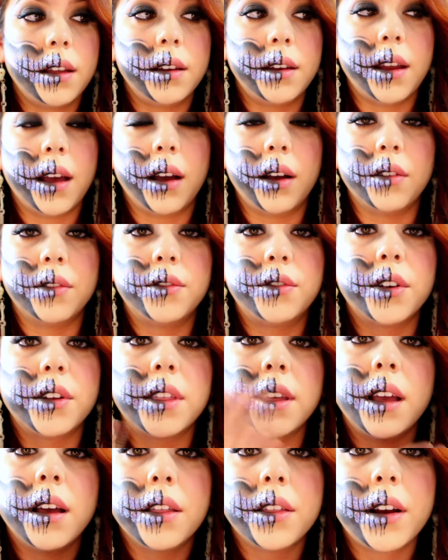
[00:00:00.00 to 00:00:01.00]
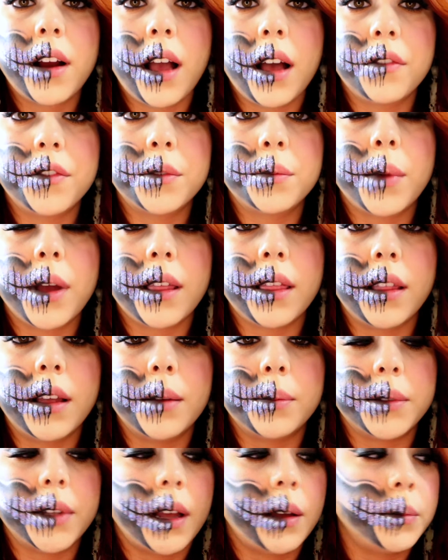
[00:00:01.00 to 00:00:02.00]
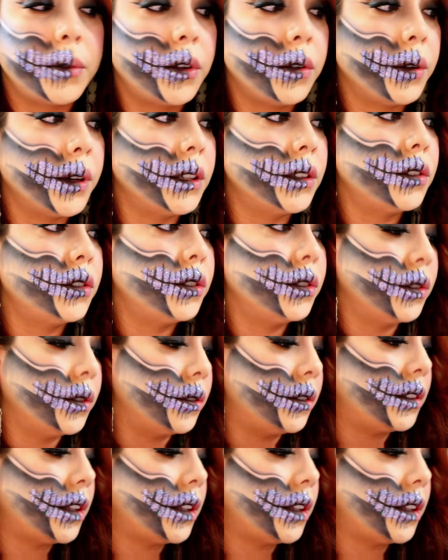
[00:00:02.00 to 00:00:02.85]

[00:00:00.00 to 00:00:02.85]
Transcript: Now, for the other half of my lips, I'm going to